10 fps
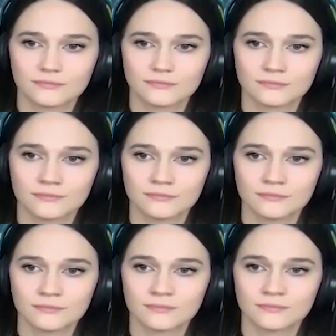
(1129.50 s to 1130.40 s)

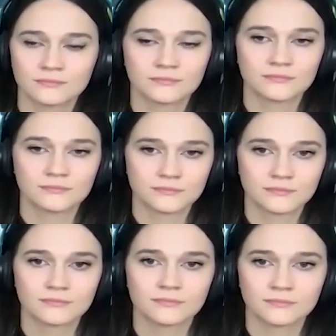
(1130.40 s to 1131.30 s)

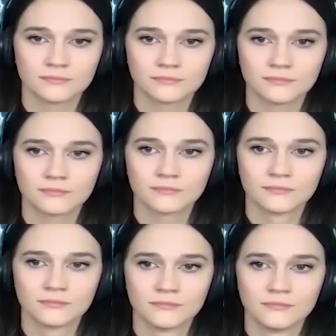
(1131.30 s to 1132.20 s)

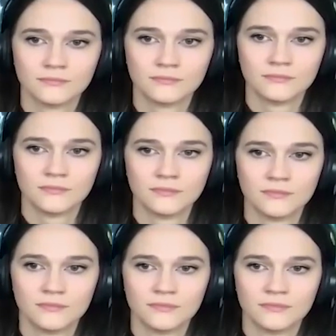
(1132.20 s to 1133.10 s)

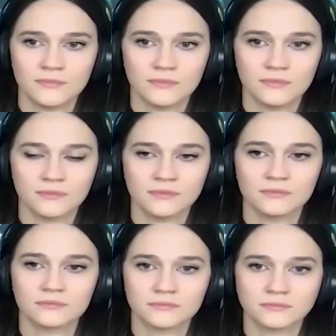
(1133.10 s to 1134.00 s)

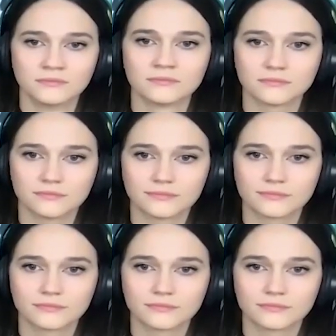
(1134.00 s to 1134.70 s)
No words are spoken by the person on screen.